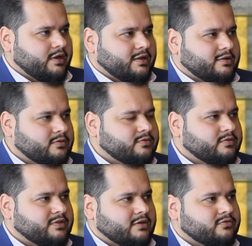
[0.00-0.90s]
it
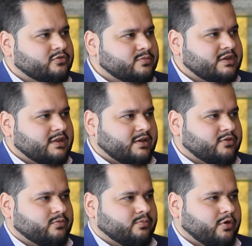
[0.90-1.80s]
sounds to me
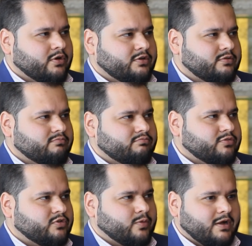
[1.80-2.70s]
like you bought
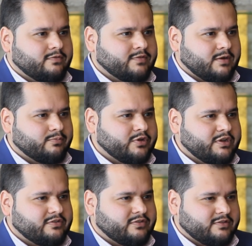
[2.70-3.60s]
12
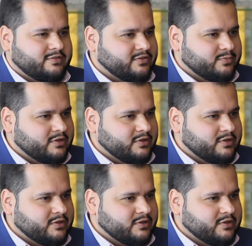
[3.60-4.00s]
companies in 6